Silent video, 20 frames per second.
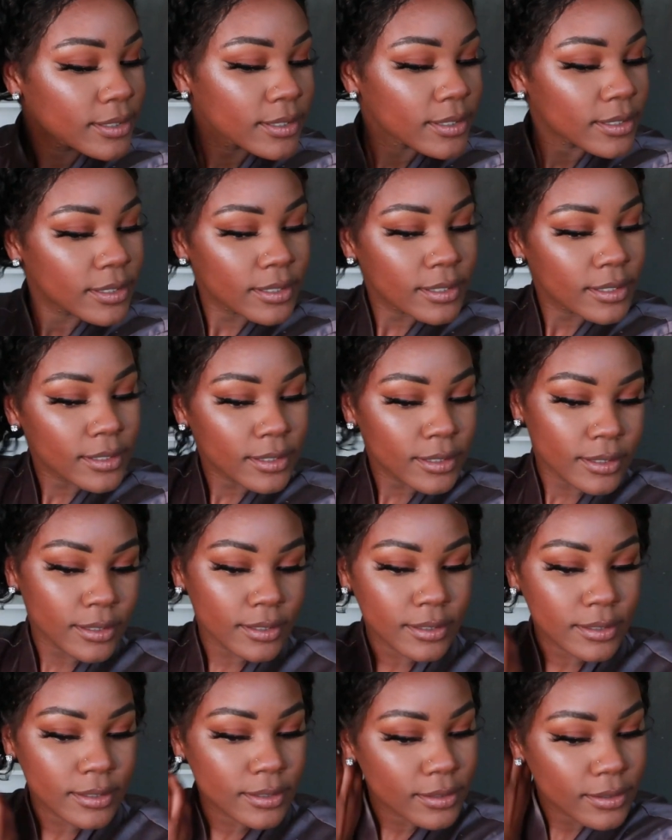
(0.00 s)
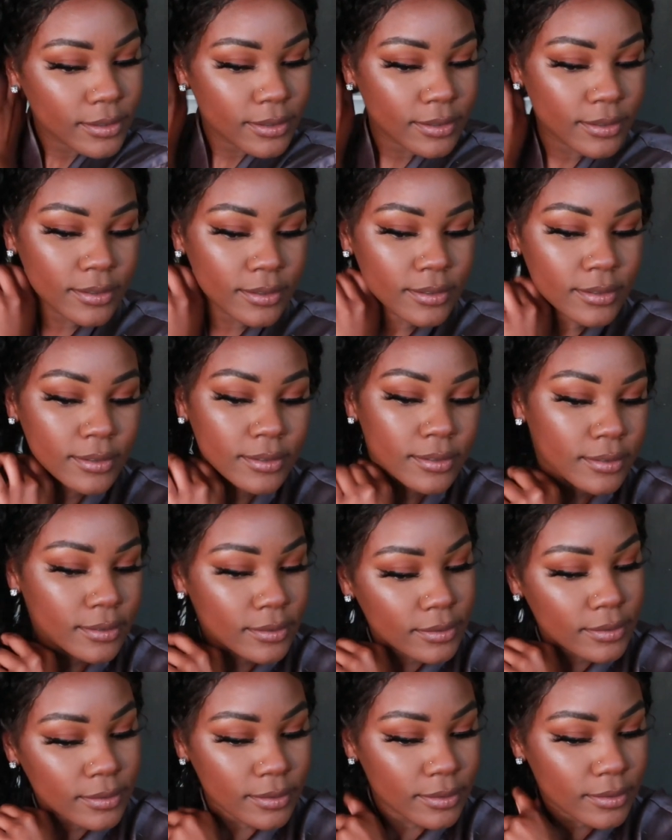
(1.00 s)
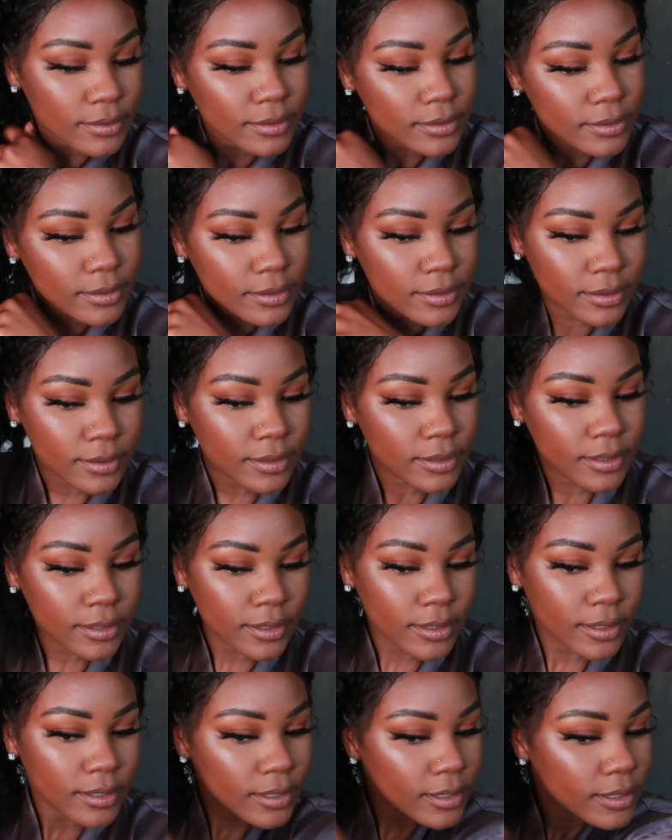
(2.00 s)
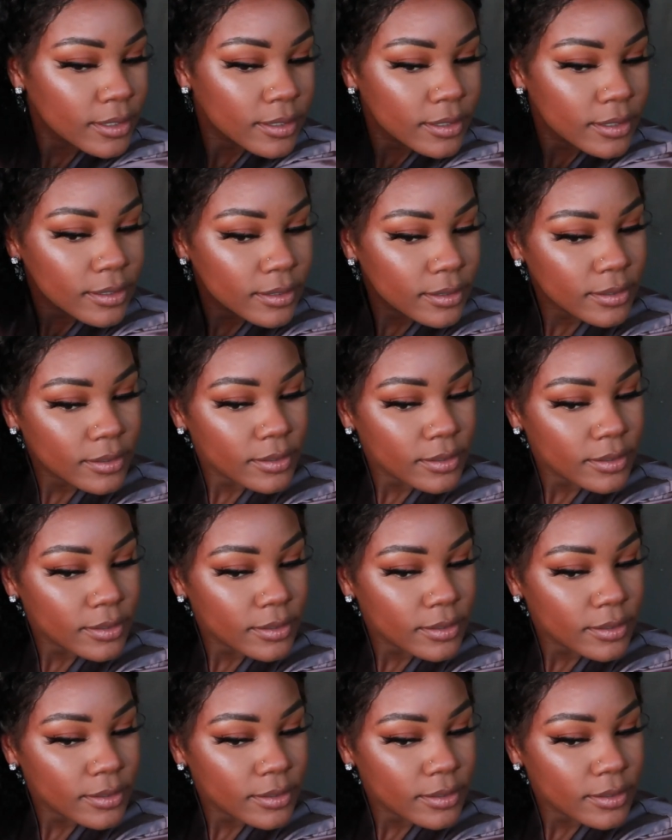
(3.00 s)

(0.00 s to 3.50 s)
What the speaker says: (no one is talking)